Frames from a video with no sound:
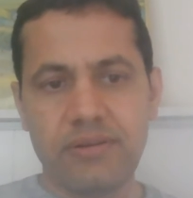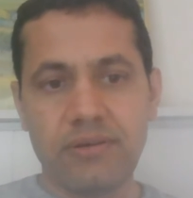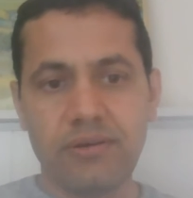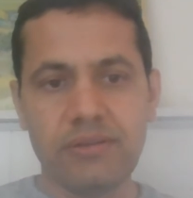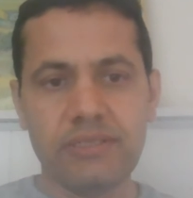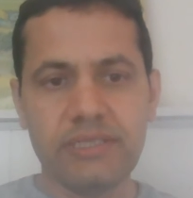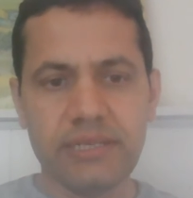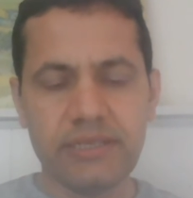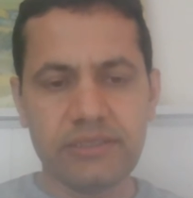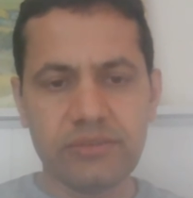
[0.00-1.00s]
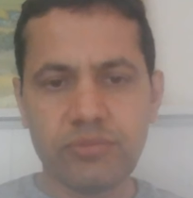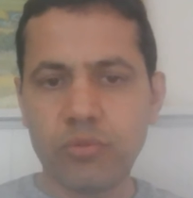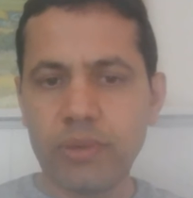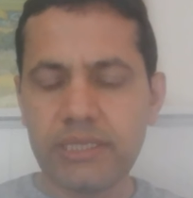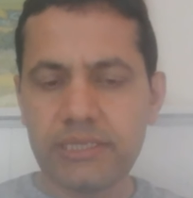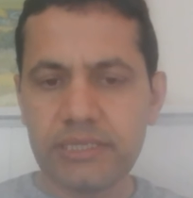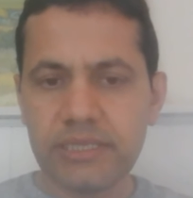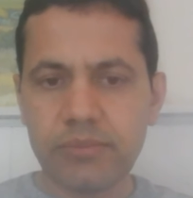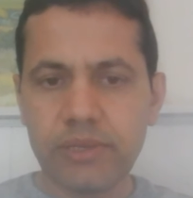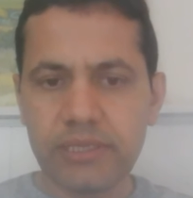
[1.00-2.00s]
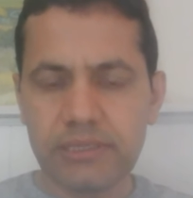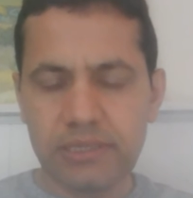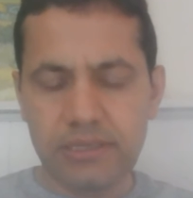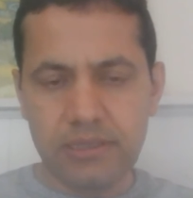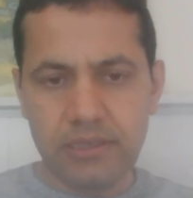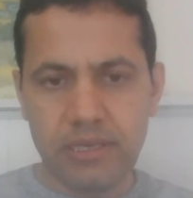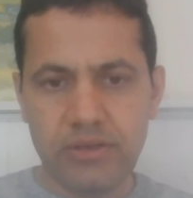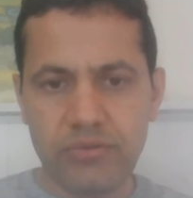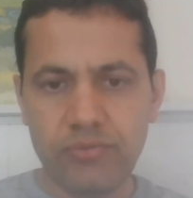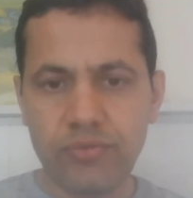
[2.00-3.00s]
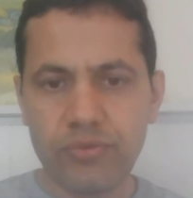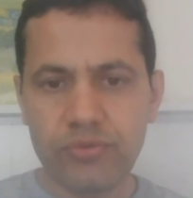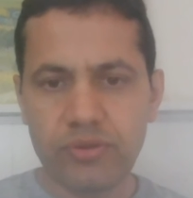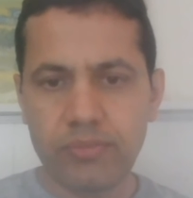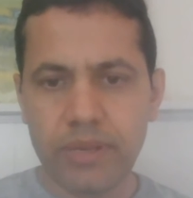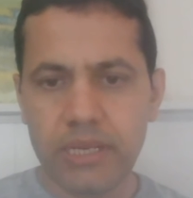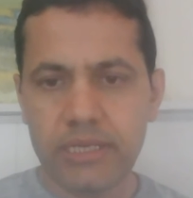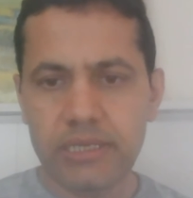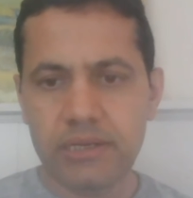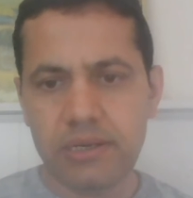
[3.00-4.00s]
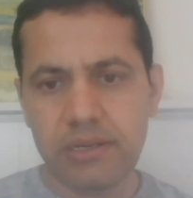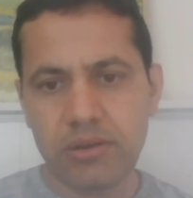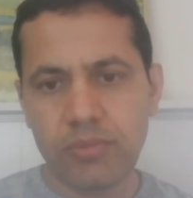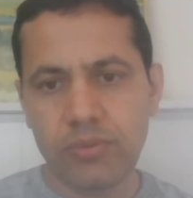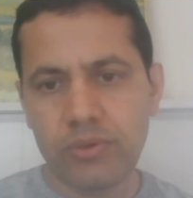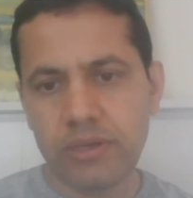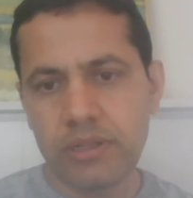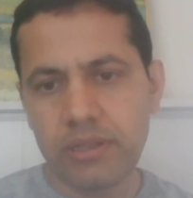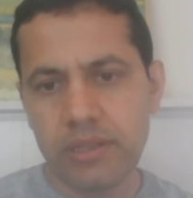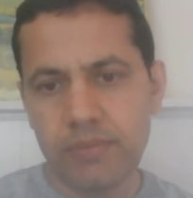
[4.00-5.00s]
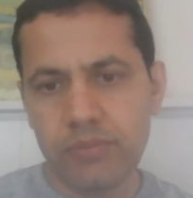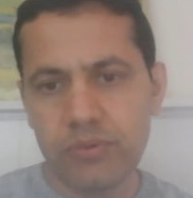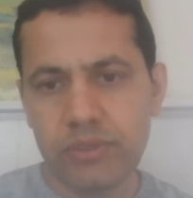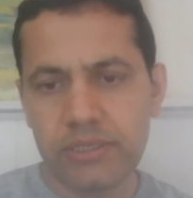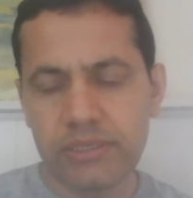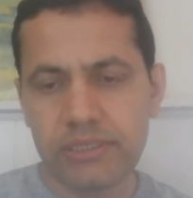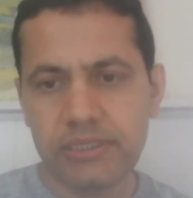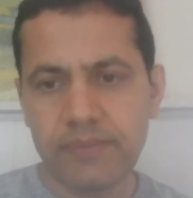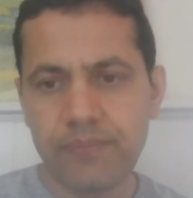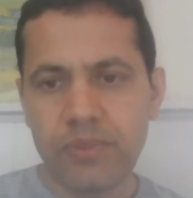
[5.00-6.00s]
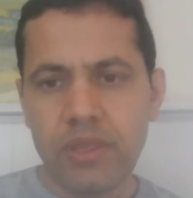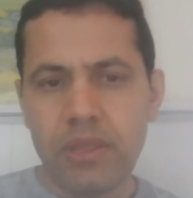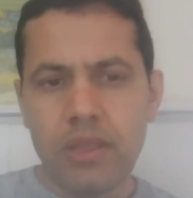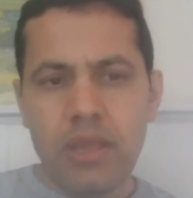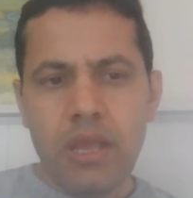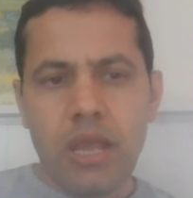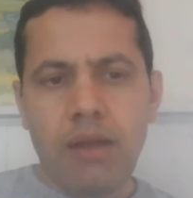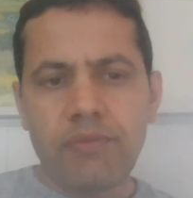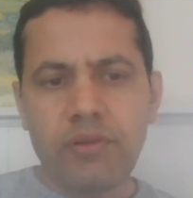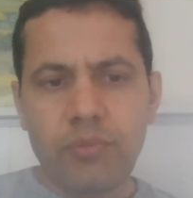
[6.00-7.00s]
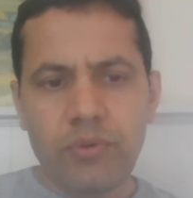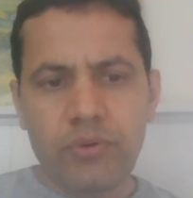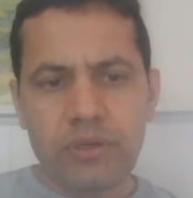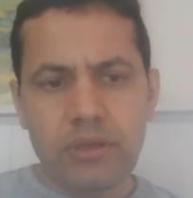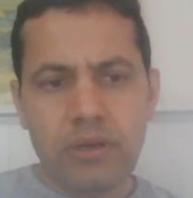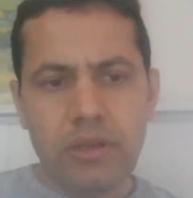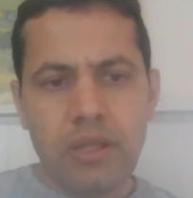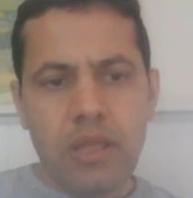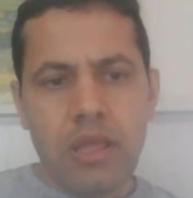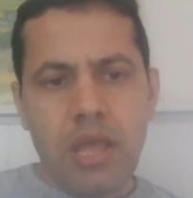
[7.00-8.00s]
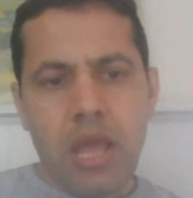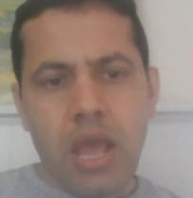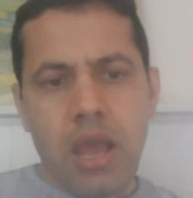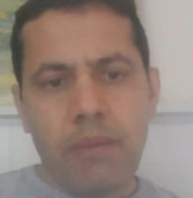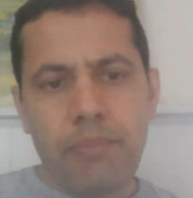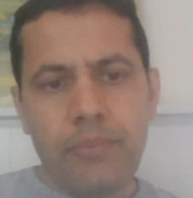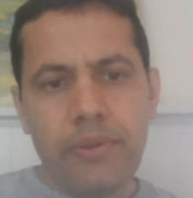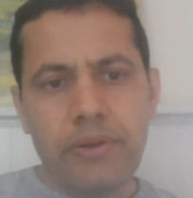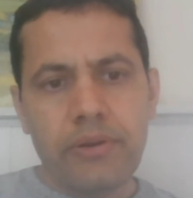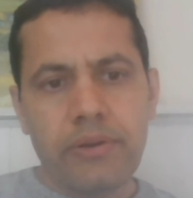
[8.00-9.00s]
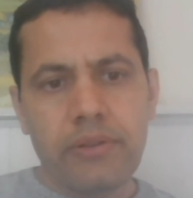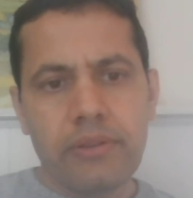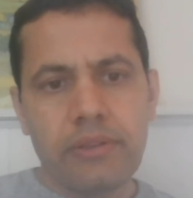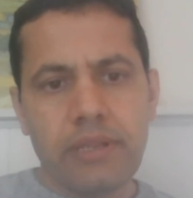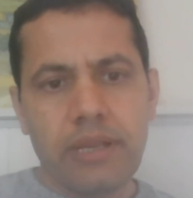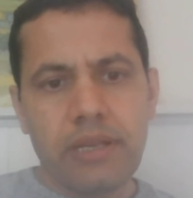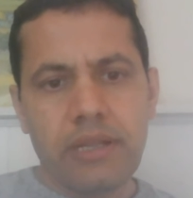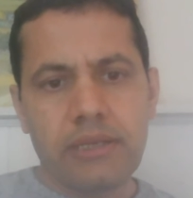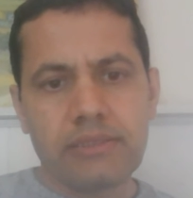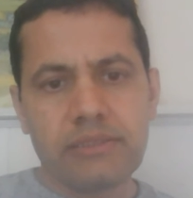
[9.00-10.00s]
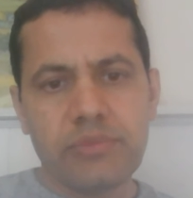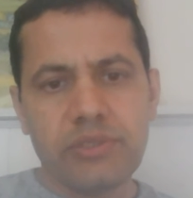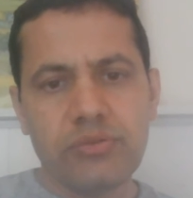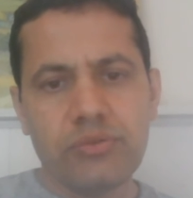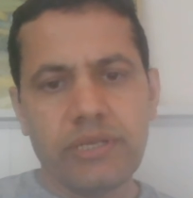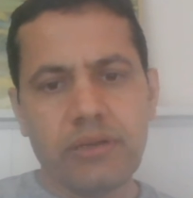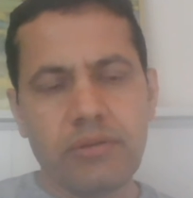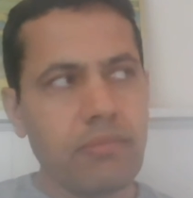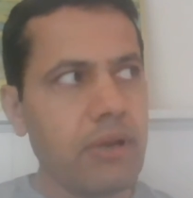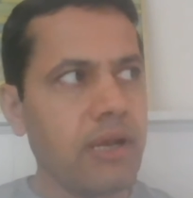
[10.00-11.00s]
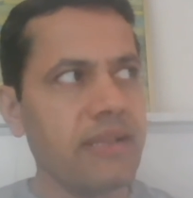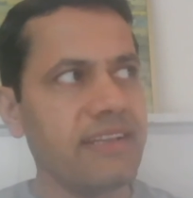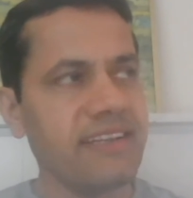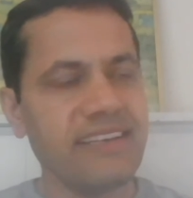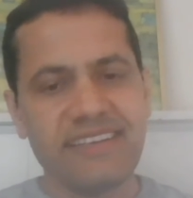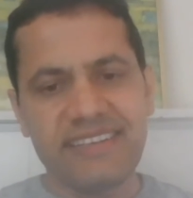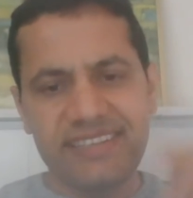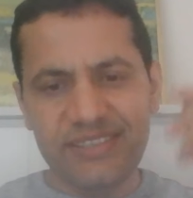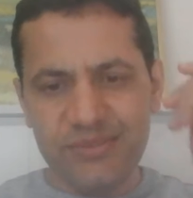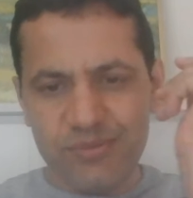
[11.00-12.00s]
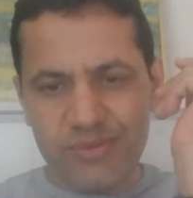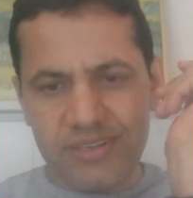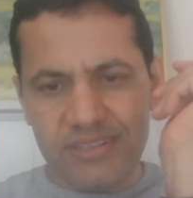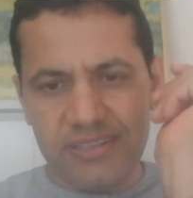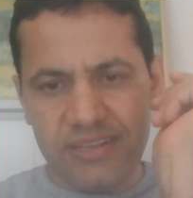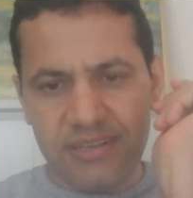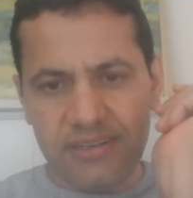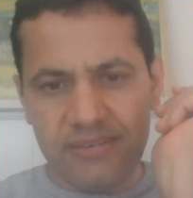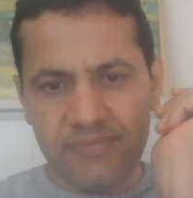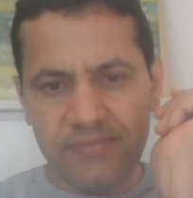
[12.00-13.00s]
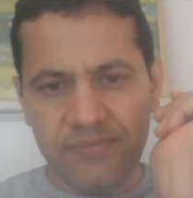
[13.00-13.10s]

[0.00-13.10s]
all the directions from my sitting place. Then I took photos of my ID card and uploaded them to their system. After proctor appeared and asked me to take up my wristwatch, then